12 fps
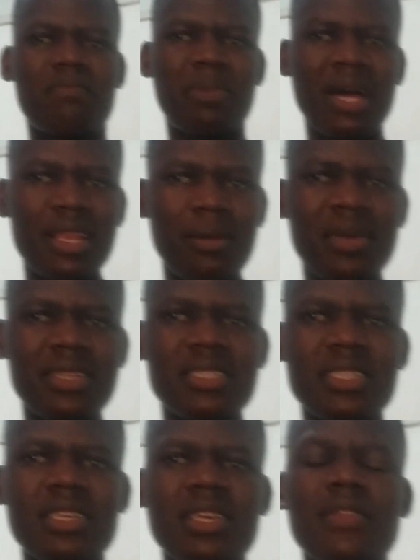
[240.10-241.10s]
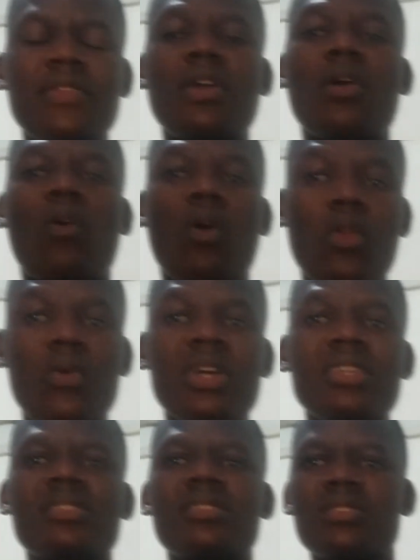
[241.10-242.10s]
in parliament, they
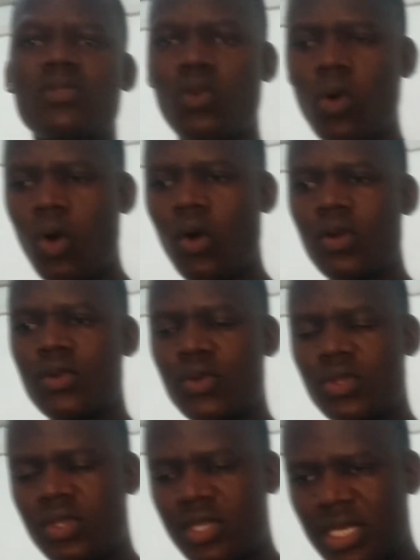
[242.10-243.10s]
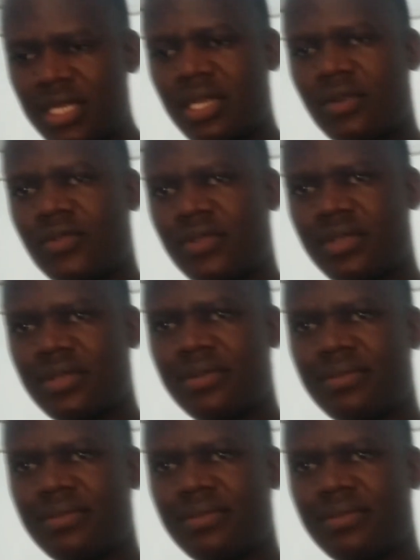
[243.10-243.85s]
always go to the state house.